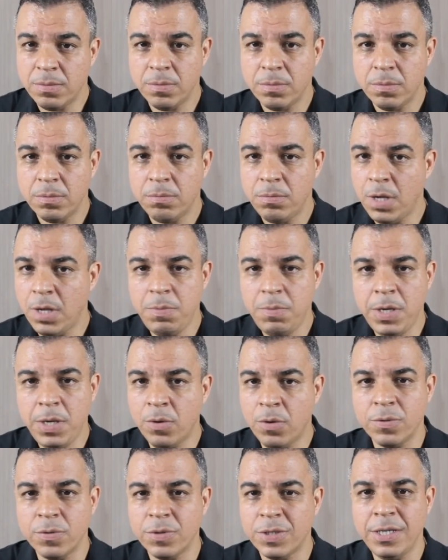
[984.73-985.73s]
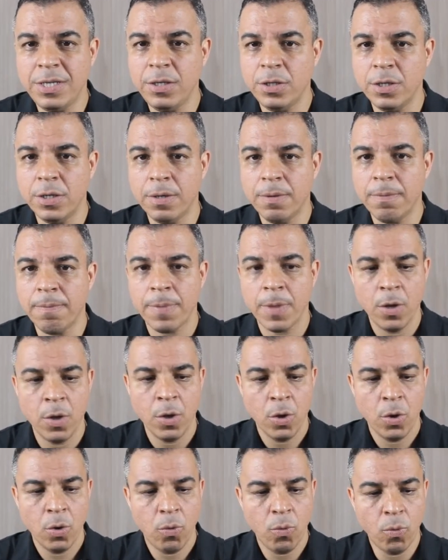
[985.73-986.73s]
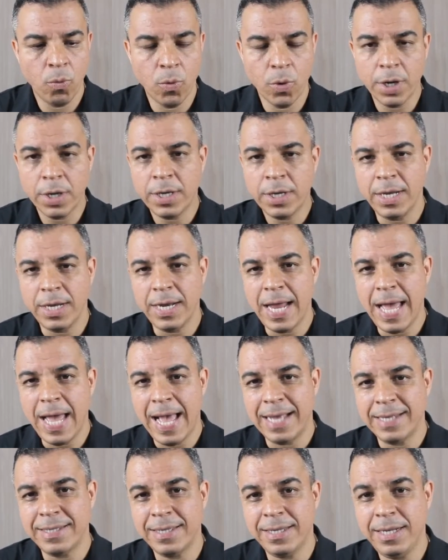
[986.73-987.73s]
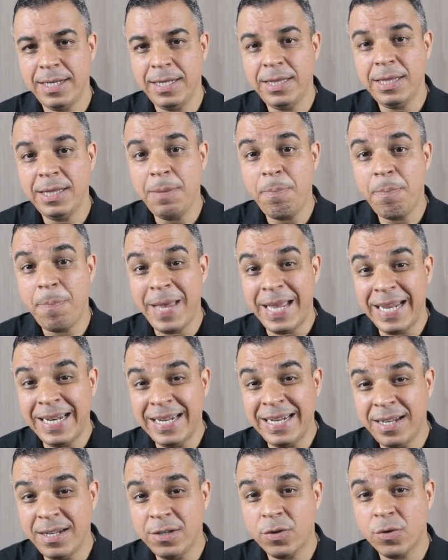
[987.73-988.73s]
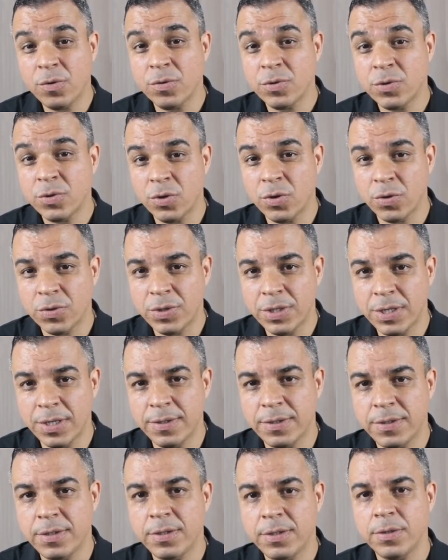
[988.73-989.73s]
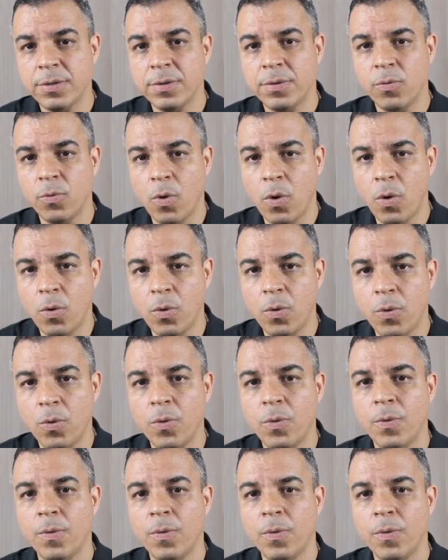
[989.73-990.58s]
maybe consider working as an independent consultant. Whoa.